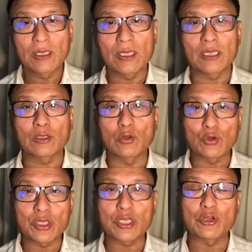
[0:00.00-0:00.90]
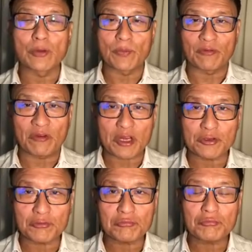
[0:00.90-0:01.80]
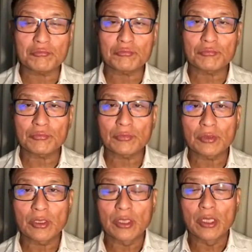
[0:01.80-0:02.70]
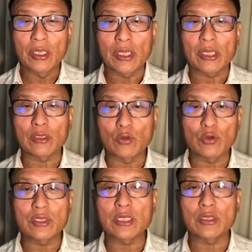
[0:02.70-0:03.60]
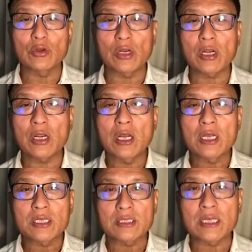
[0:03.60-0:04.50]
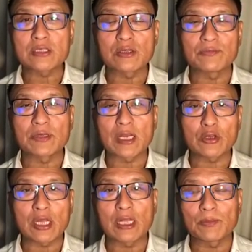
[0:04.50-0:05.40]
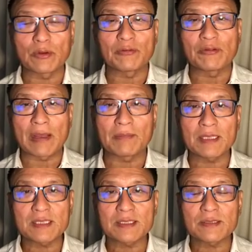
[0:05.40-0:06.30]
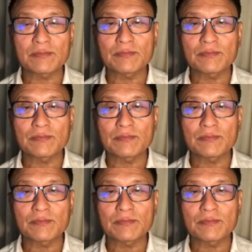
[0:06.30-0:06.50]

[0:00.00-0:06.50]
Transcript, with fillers: including your profession, including your sense of trying to help your families,